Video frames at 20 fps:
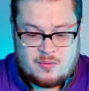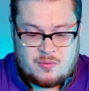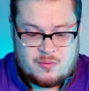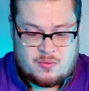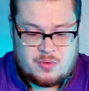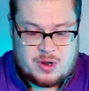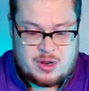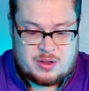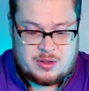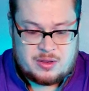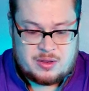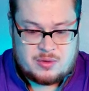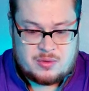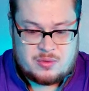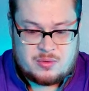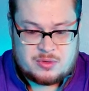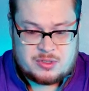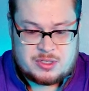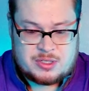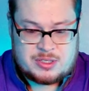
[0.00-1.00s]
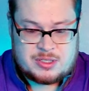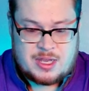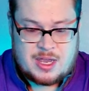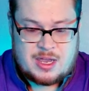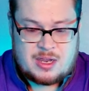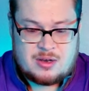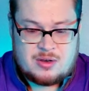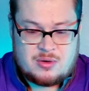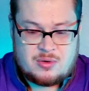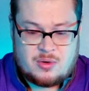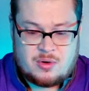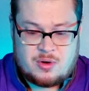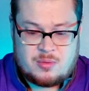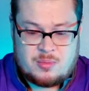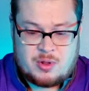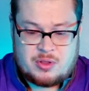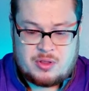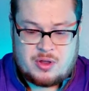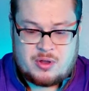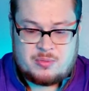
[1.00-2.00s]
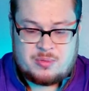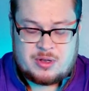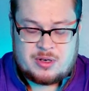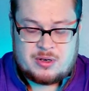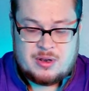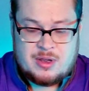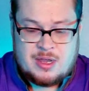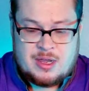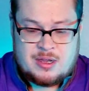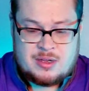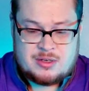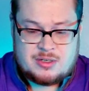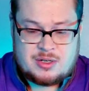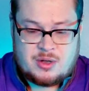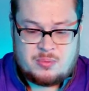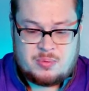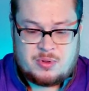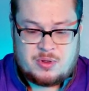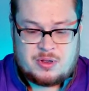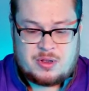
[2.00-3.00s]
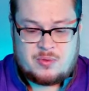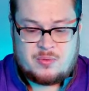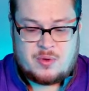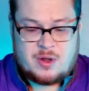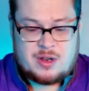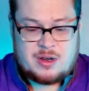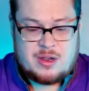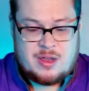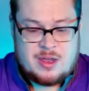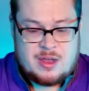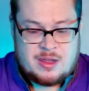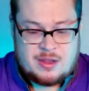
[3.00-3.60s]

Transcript: Really cool. Just a normal though, but dope looking one.